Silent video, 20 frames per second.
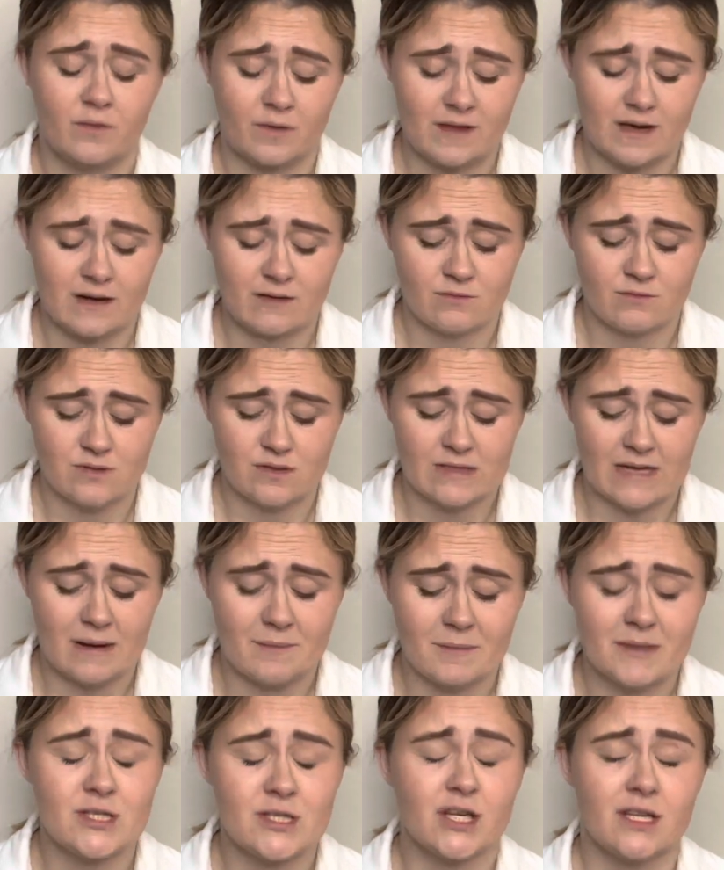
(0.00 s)
without
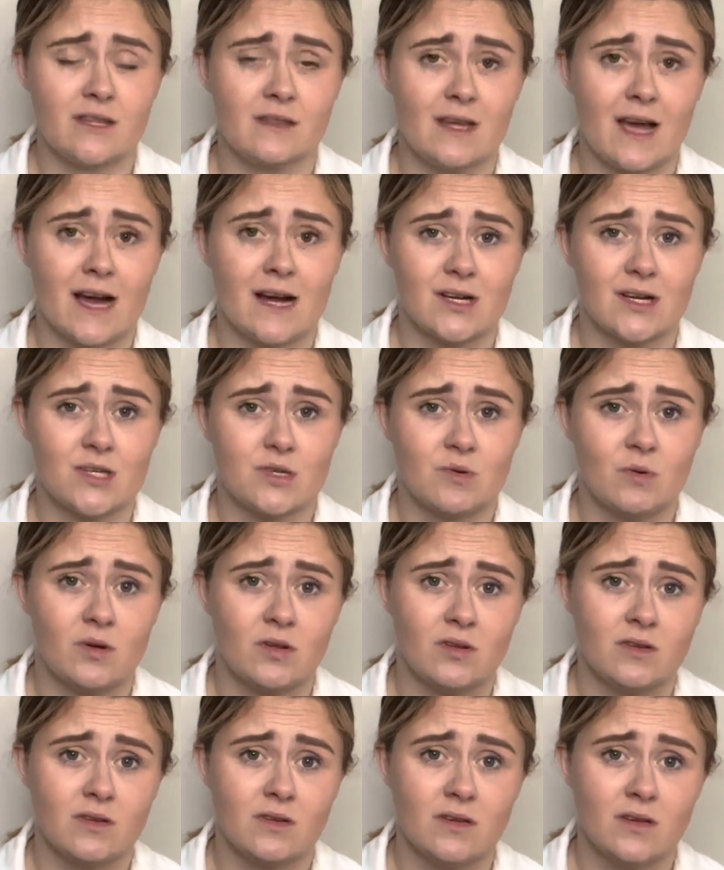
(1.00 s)
damaging the
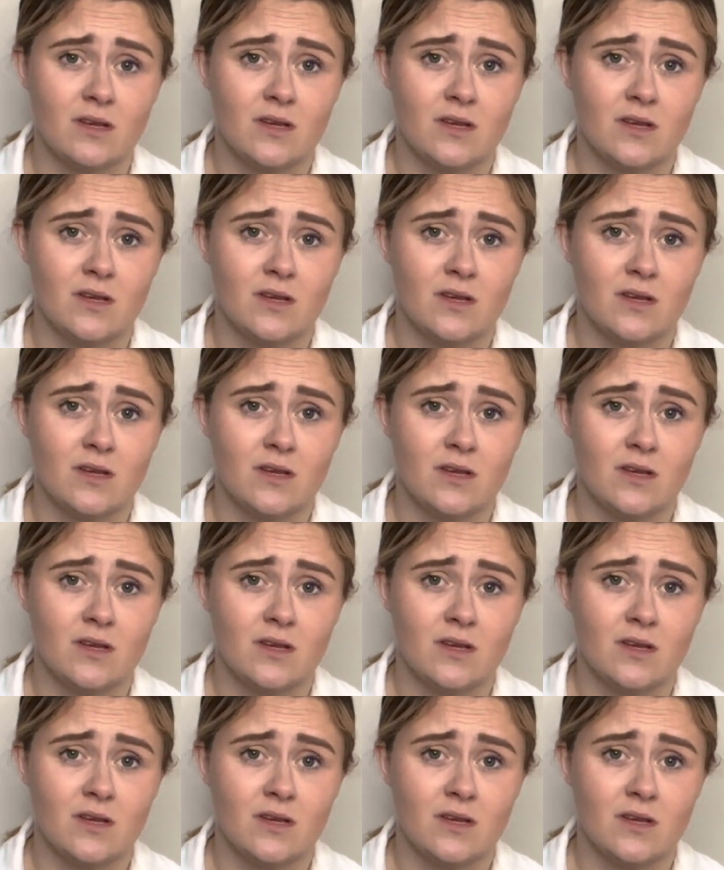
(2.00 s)
actual